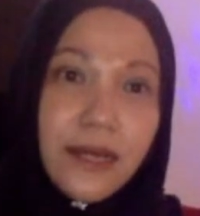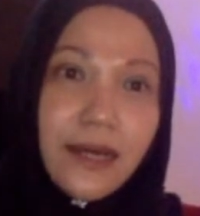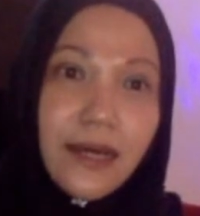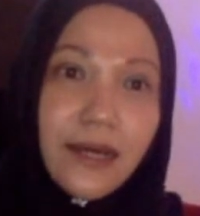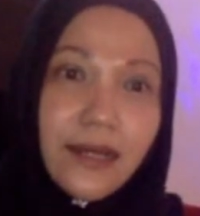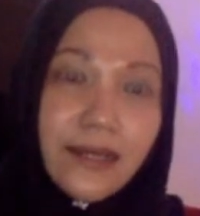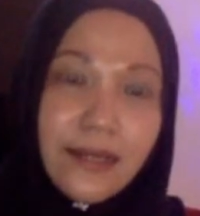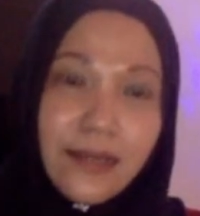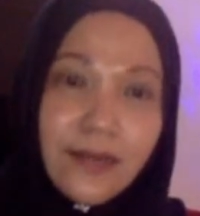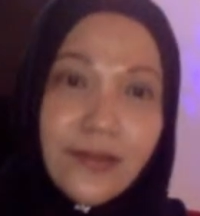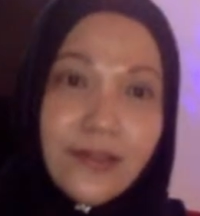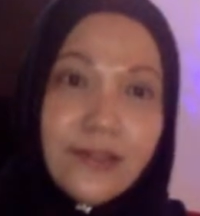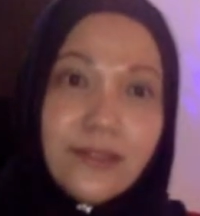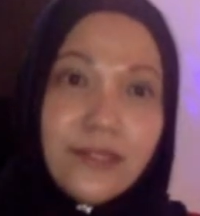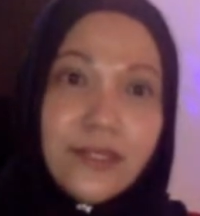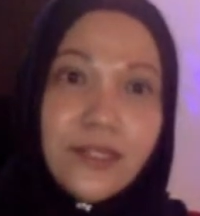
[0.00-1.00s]
I
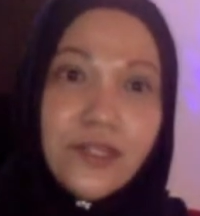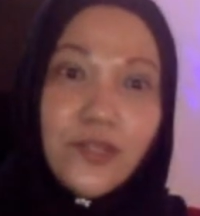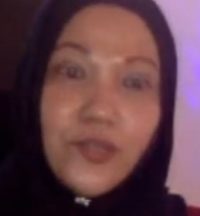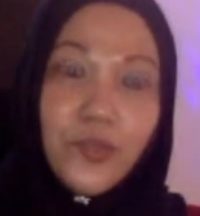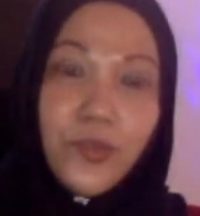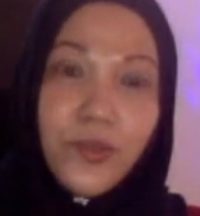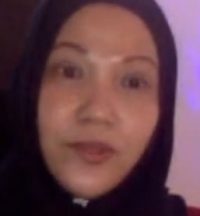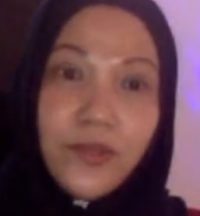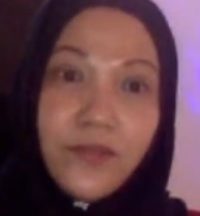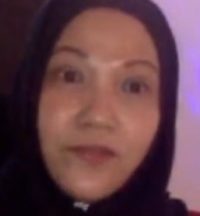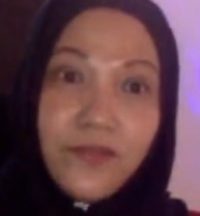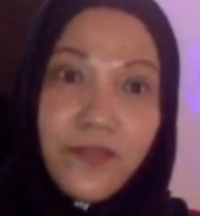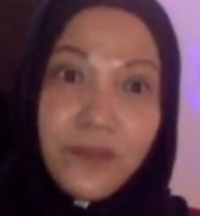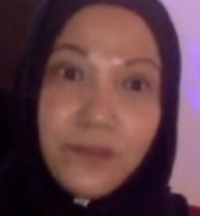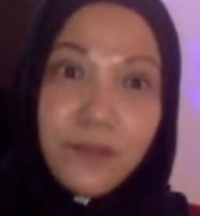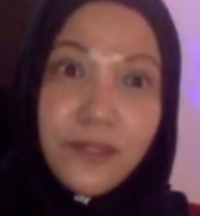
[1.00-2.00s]
guarantee you with the
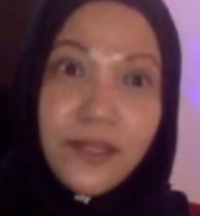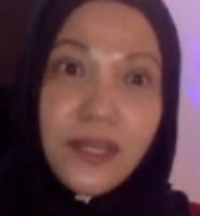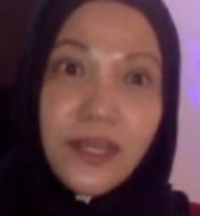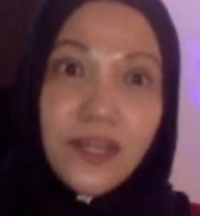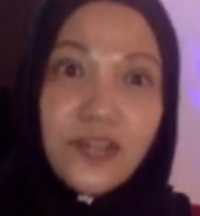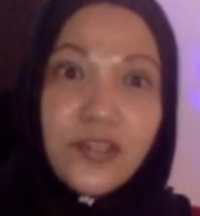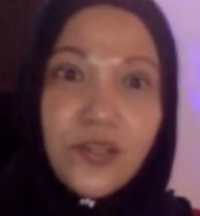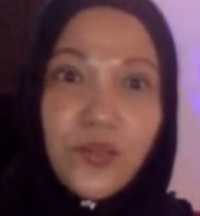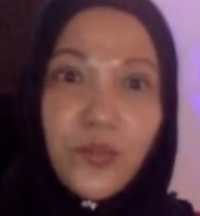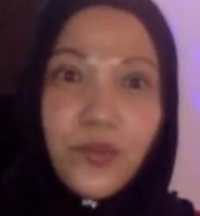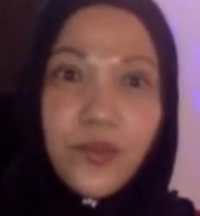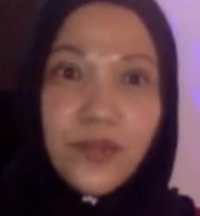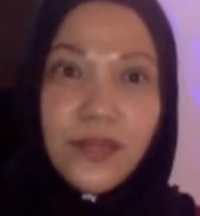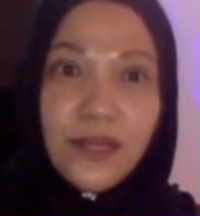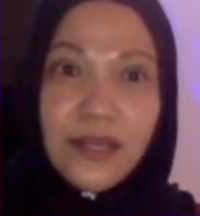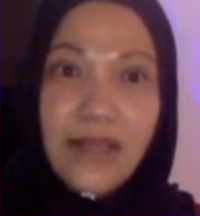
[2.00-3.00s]
fabrication, with
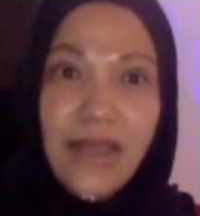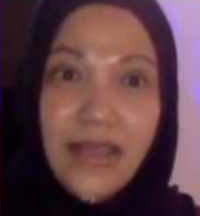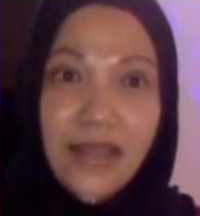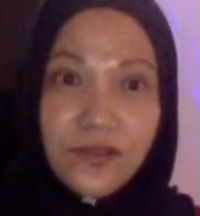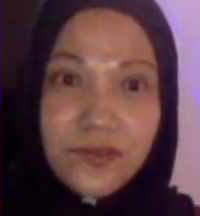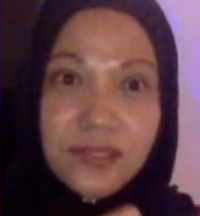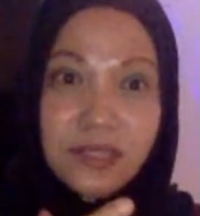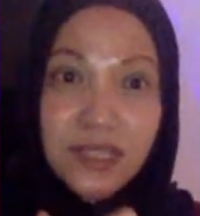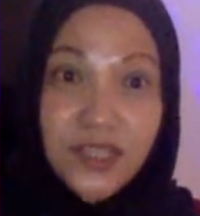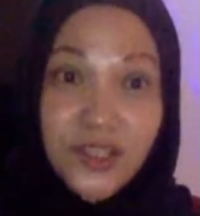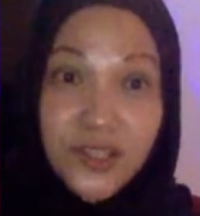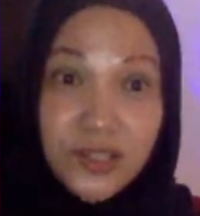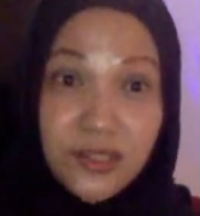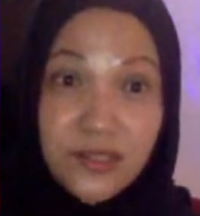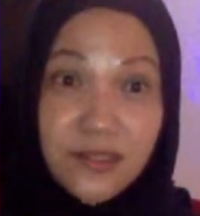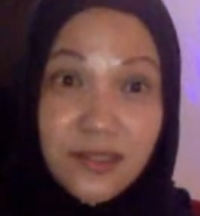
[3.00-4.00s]
the kind of
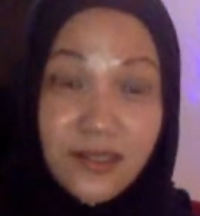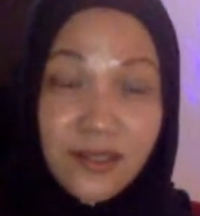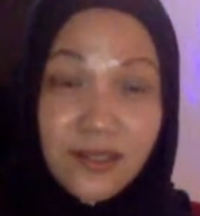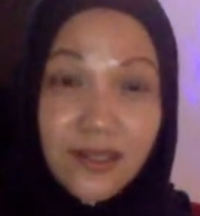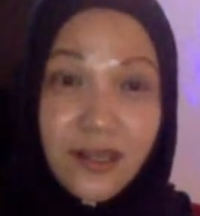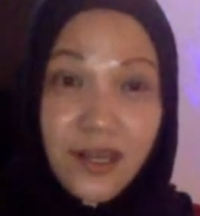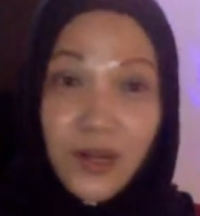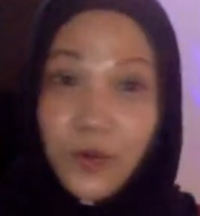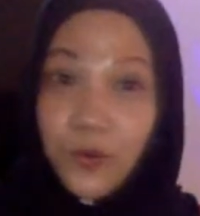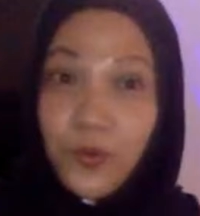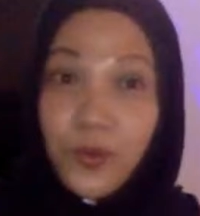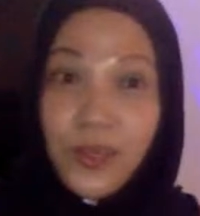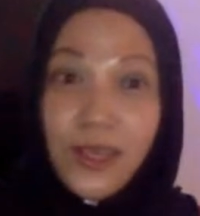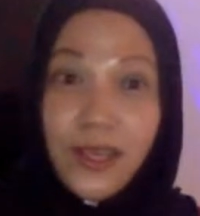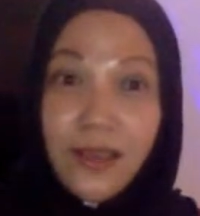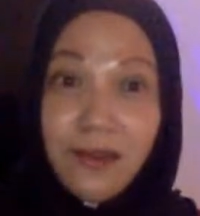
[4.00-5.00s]
stitches that
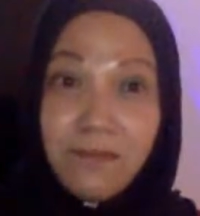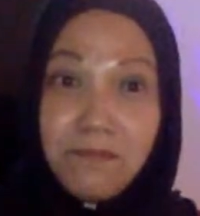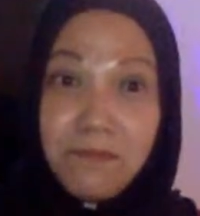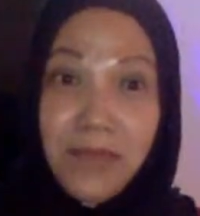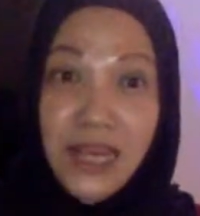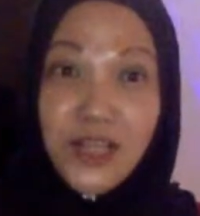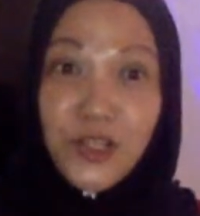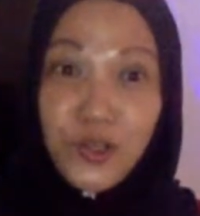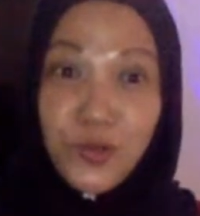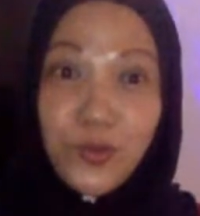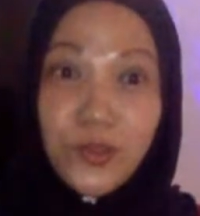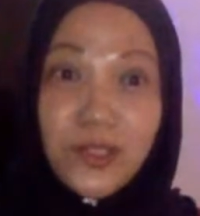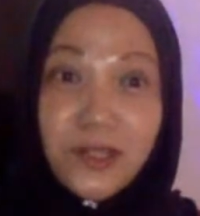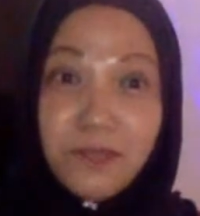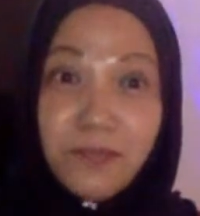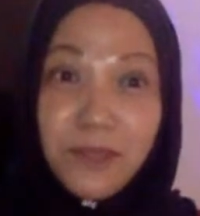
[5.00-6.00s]
we make
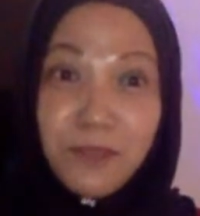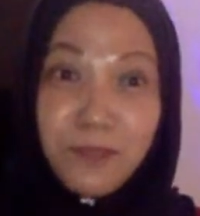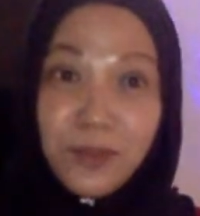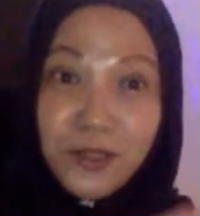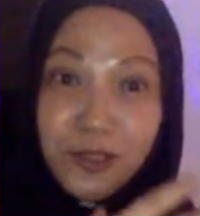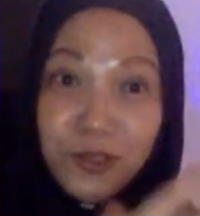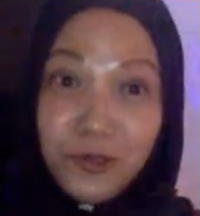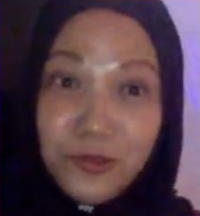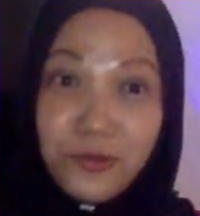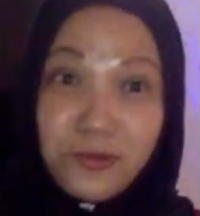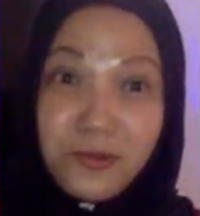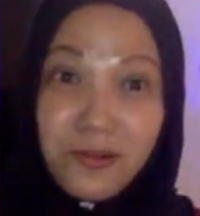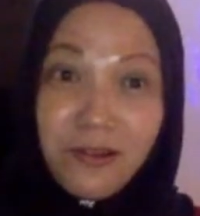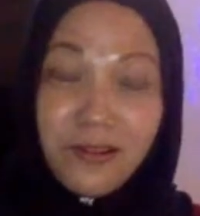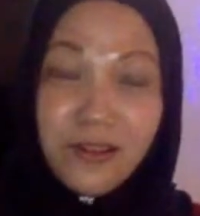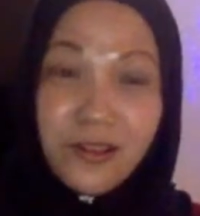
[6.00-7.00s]
sure people do
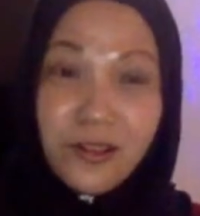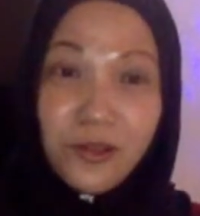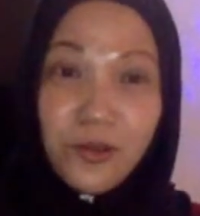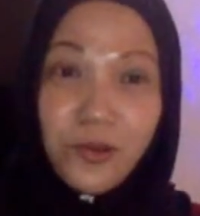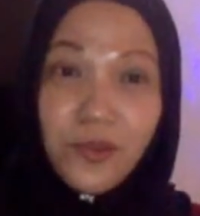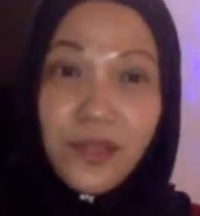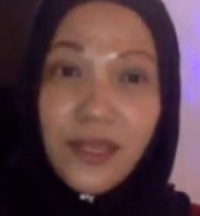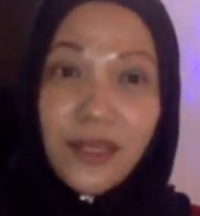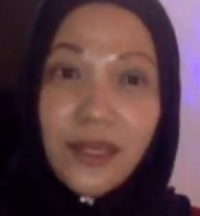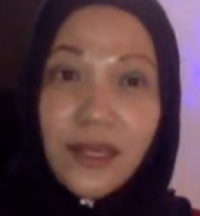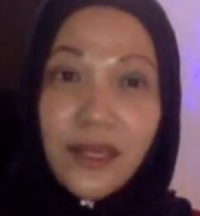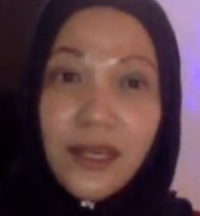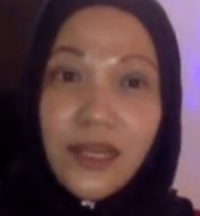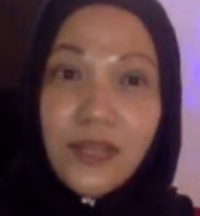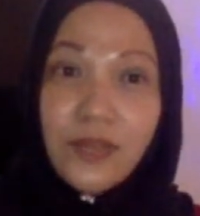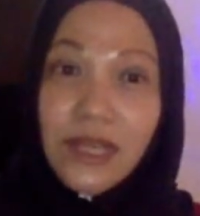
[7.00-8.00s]
on your clothing,
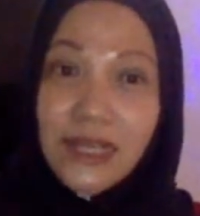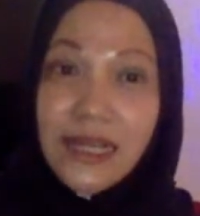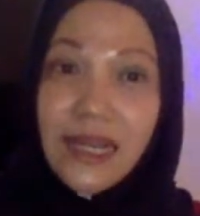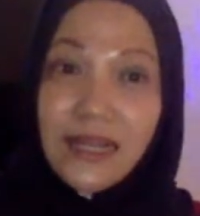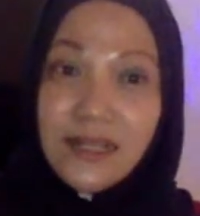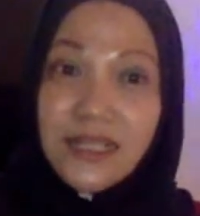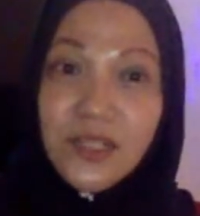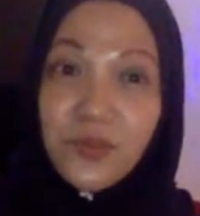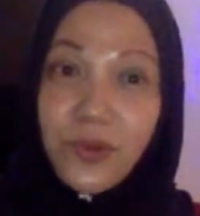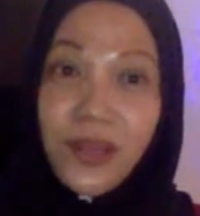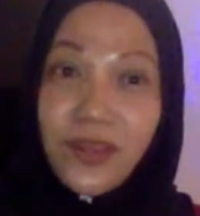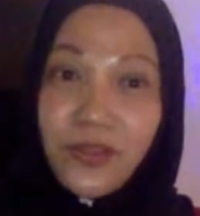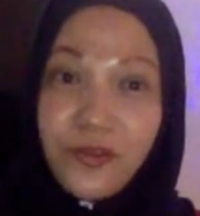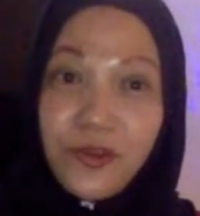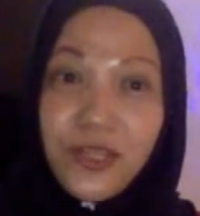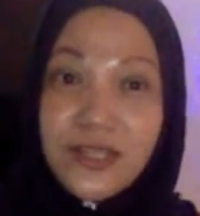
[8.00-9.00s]
you can at least wear
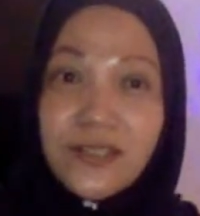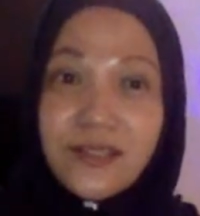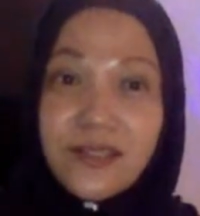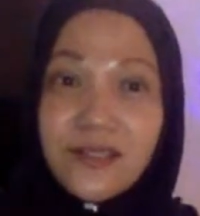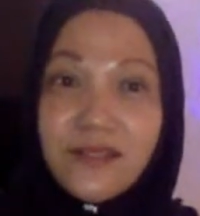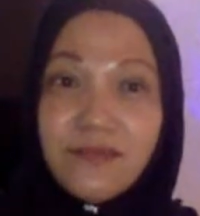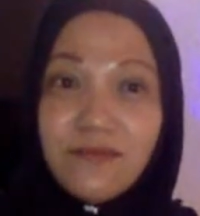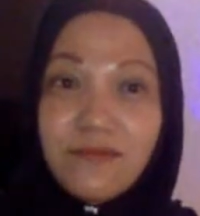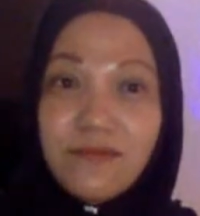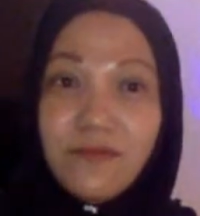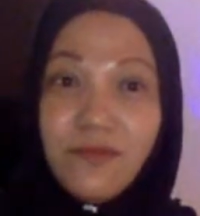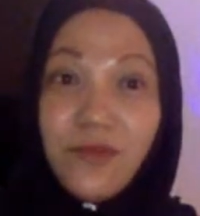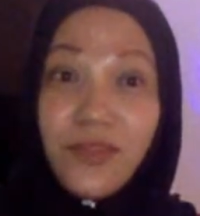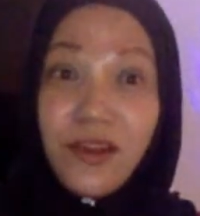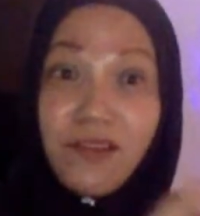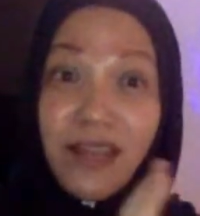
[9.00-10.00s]
three years
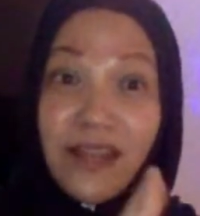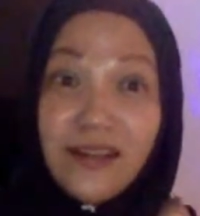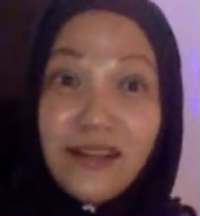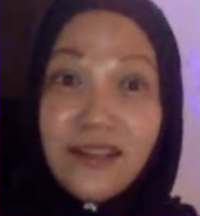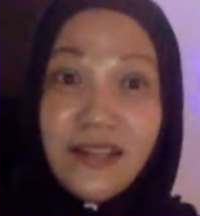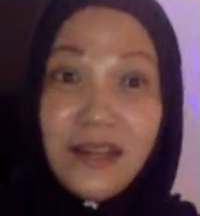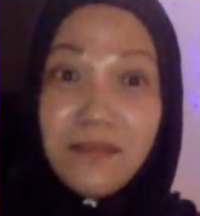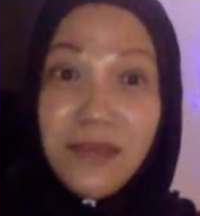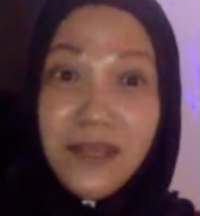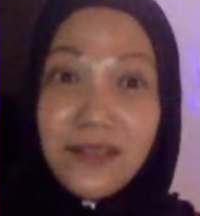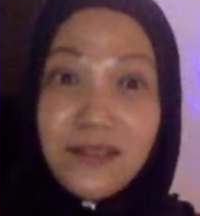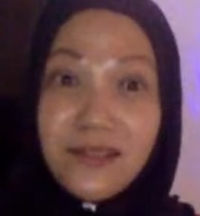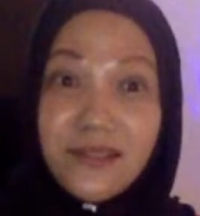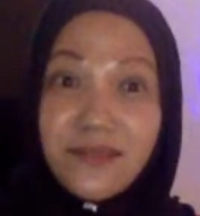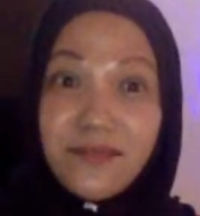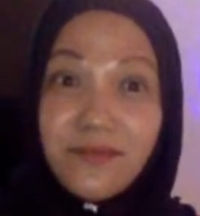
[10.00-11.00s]
without any damage,
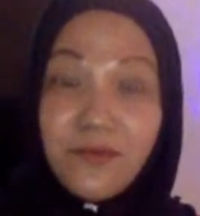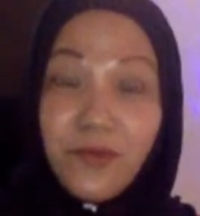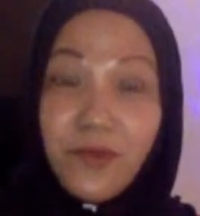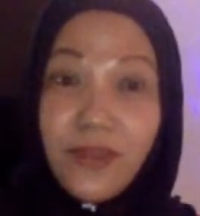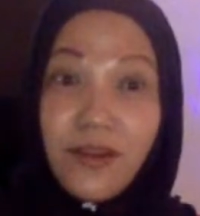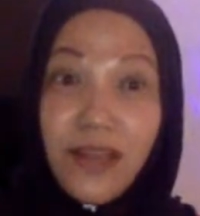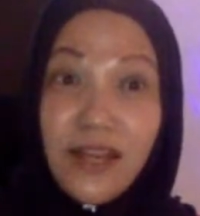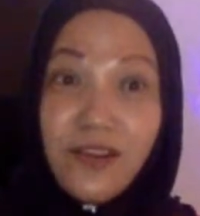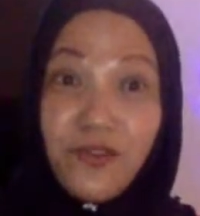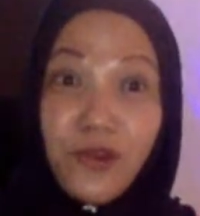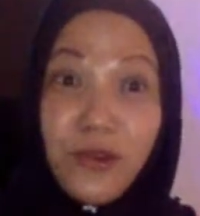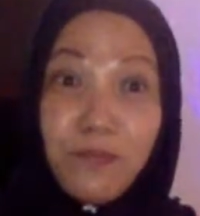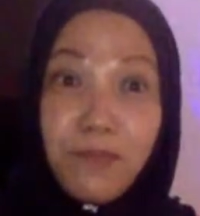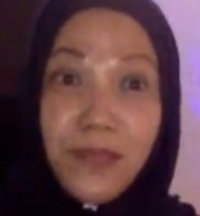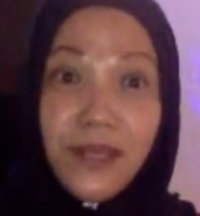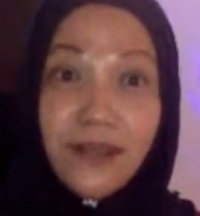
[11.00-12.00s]
without any
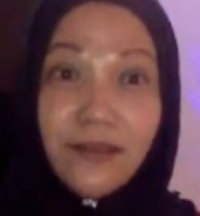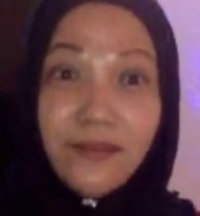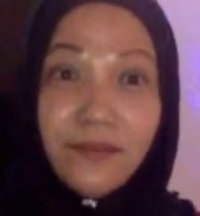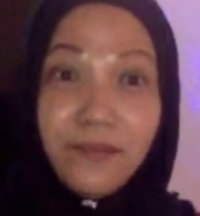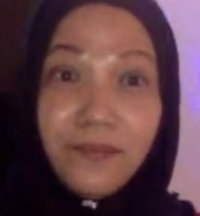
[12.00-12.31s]
repeat.